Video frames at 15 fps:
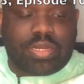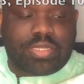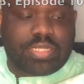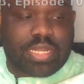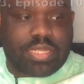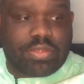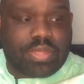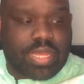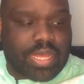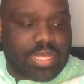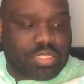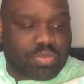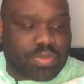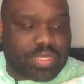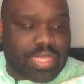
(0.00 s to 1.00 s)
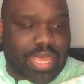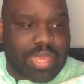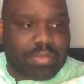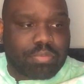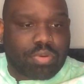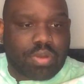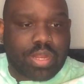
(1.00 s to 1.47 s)
today, you guys, with a
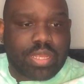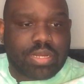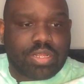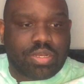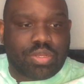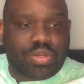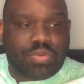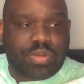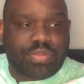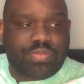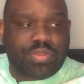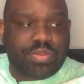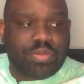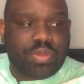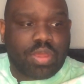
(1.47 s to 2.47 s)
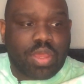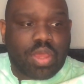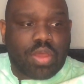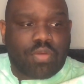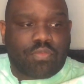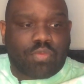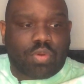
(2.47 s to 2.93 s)
brand new review
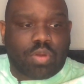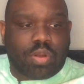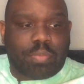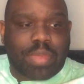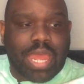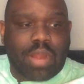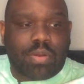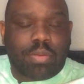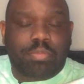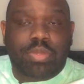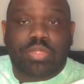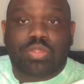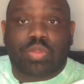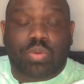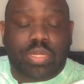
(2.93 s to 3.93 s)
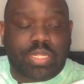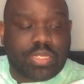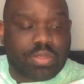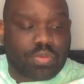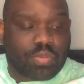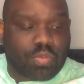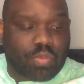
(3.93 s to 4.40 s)
for Power Book 3
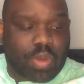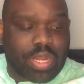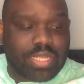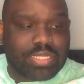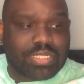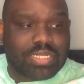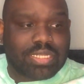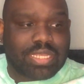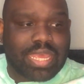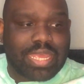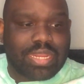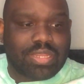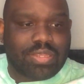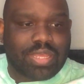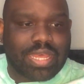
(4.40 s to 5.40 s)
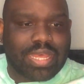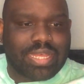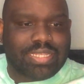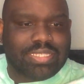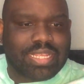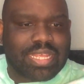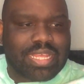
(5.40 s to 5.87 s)
Raising Kanan, you
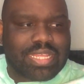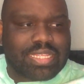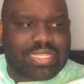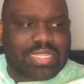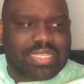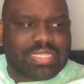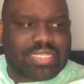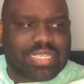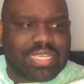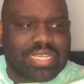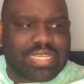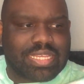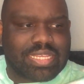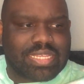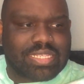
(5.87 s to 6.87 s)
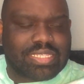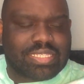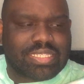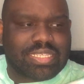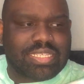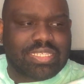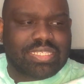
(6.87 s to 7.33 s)
guys. This is
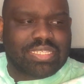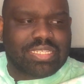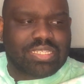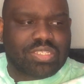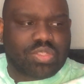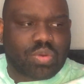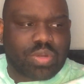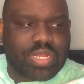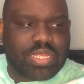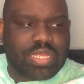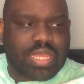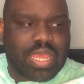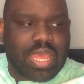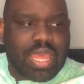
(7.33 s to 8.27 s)
season 3,